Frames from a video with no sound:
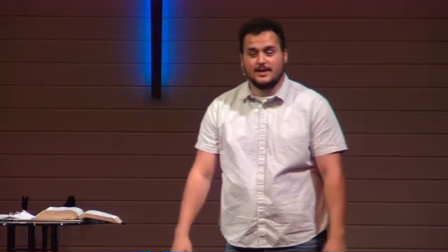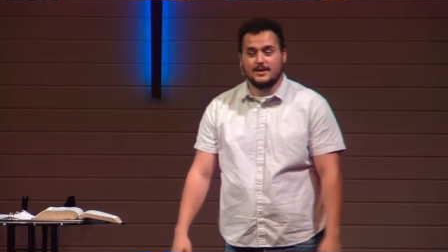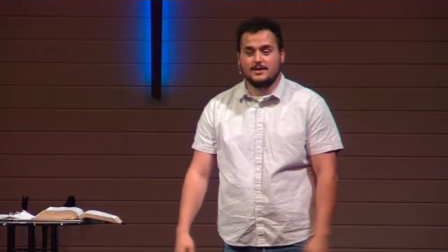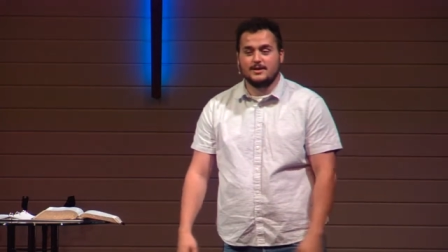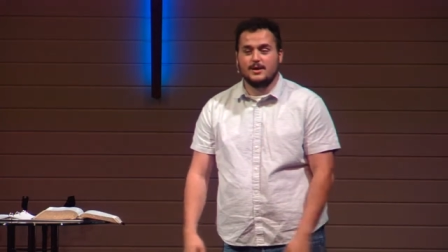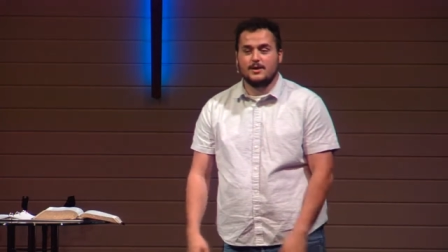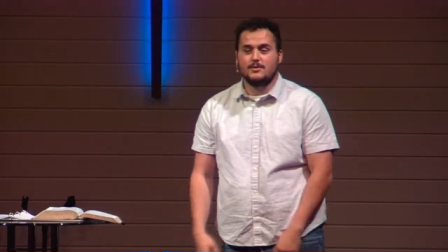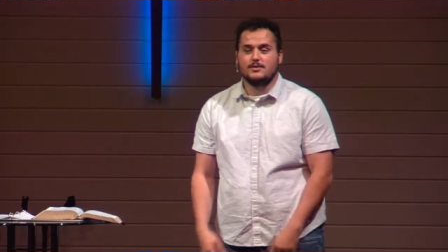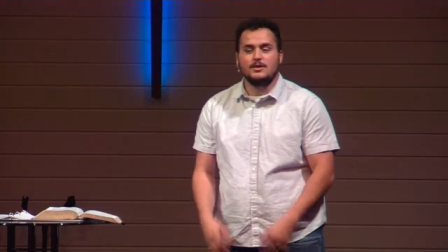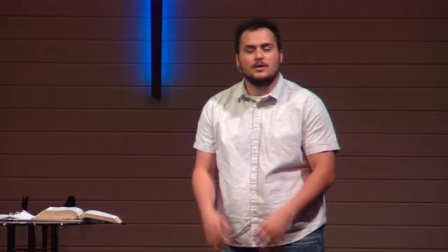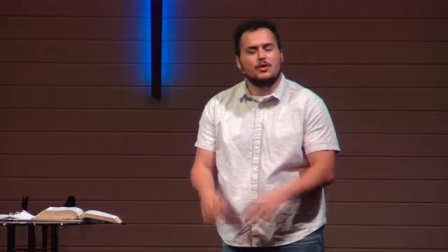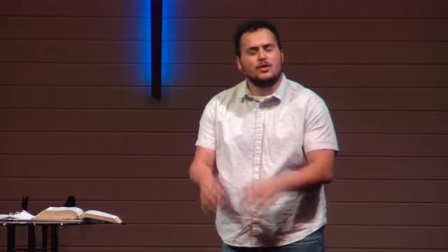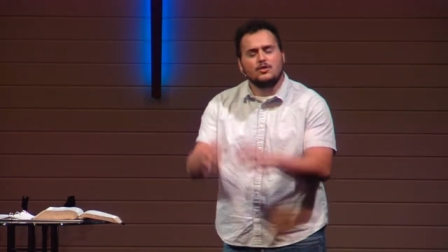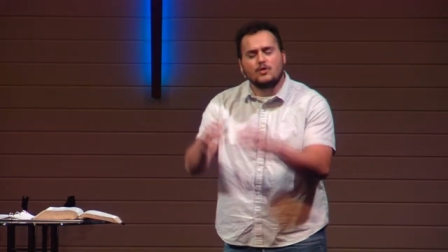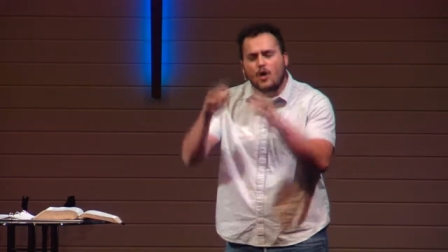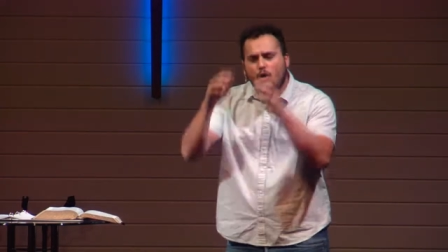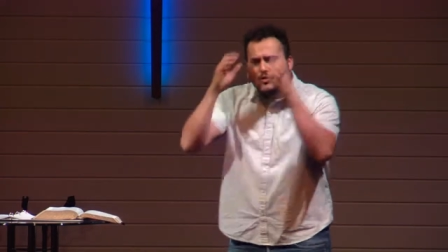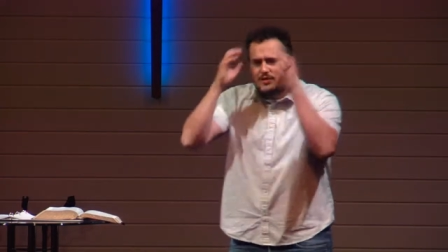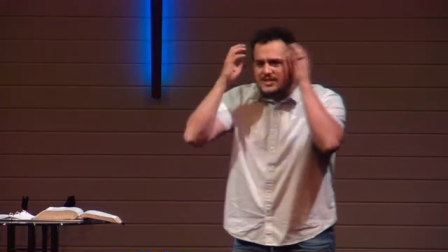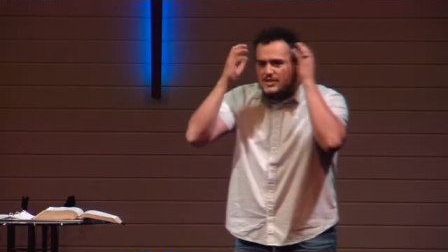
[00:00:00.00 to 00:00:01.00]
You know,
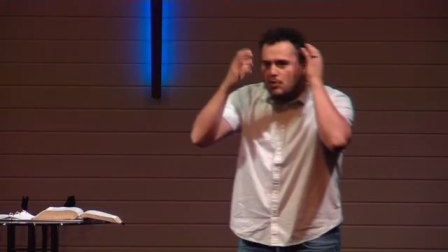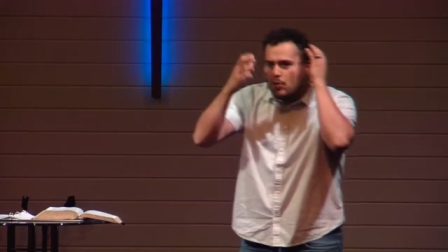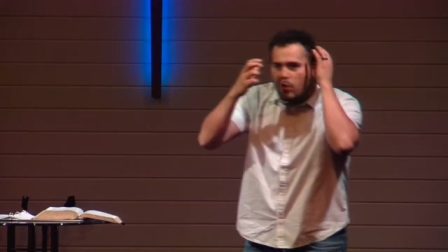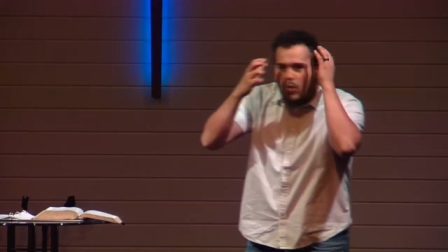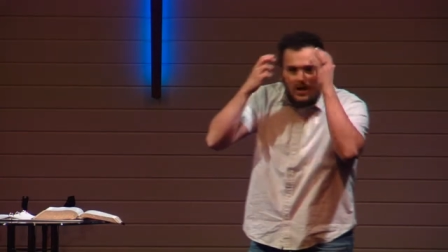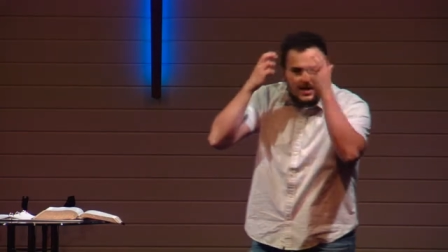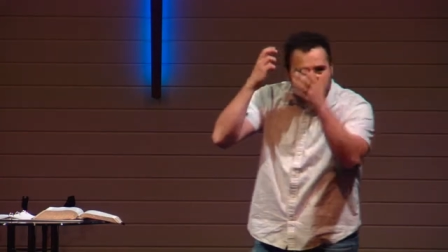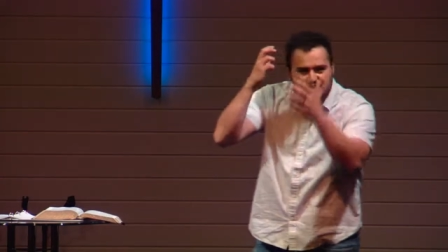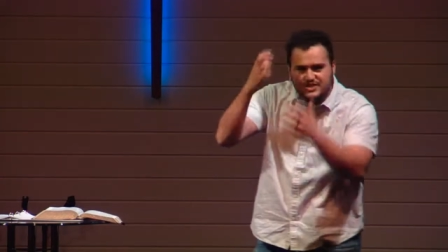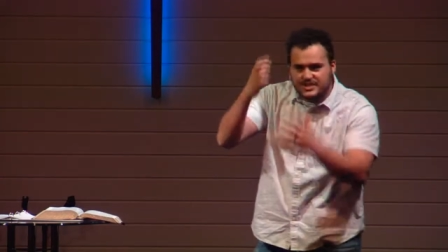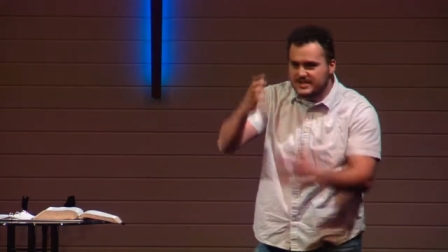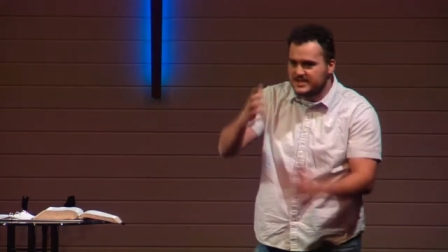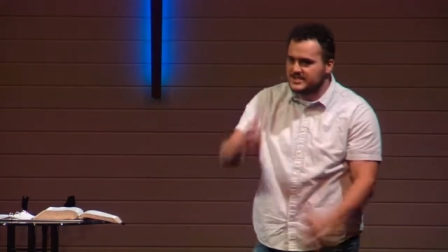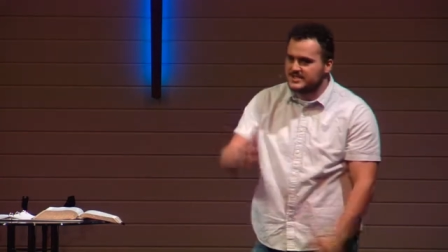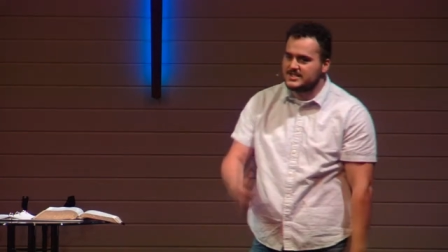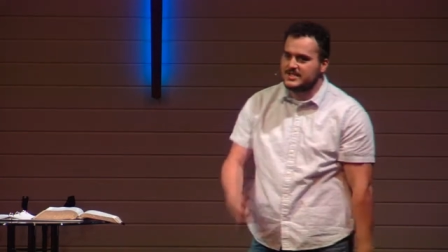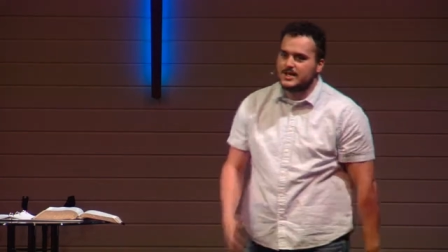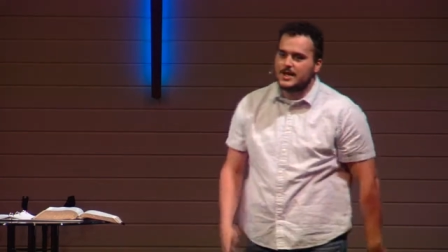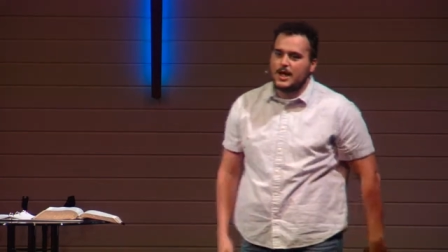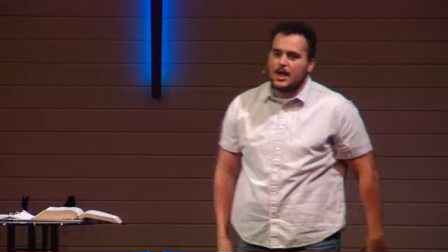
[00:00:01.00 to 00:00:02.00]
all these
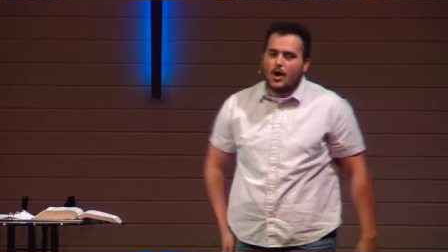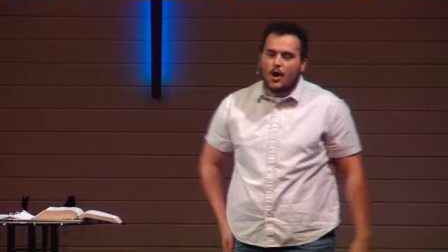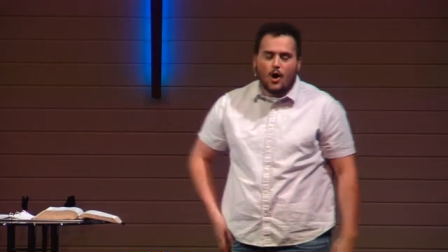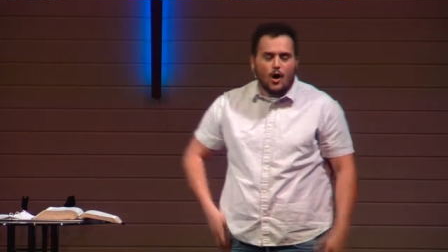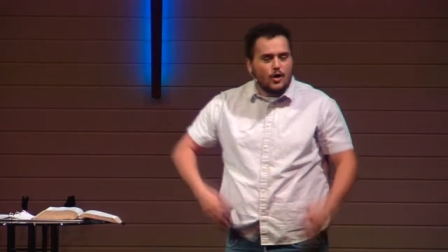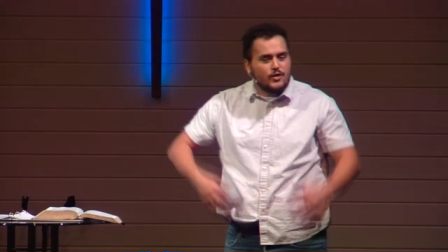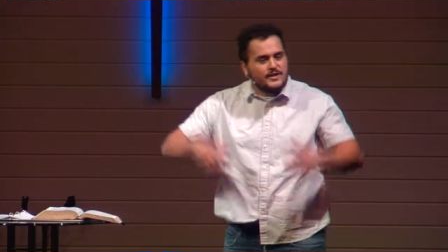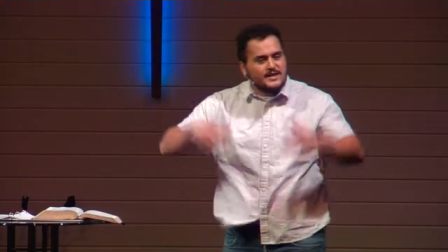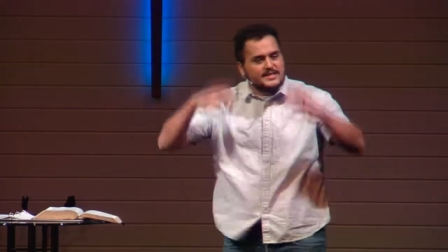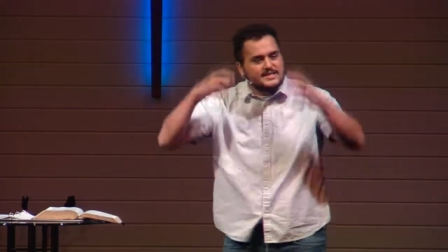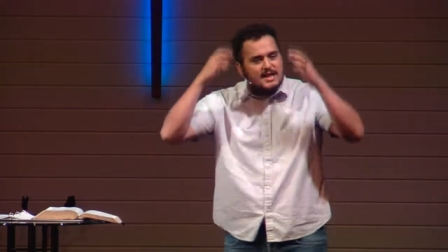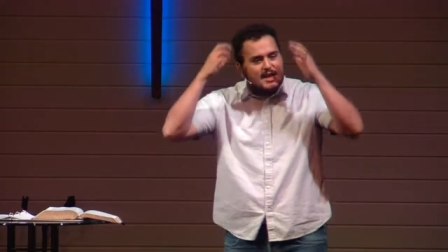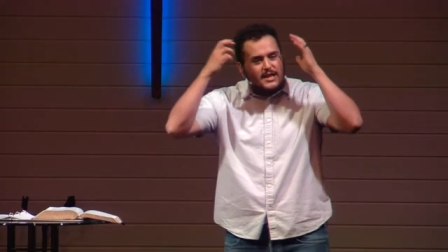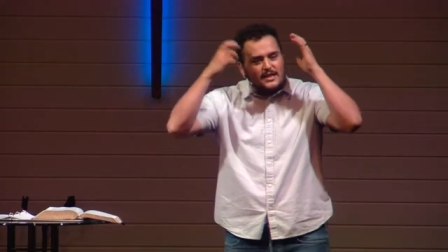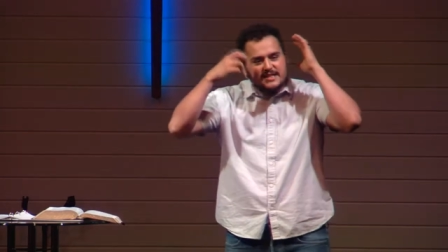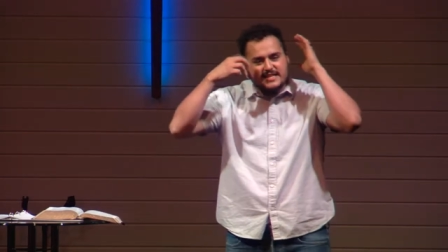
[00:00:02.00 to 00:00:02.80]
questions all these,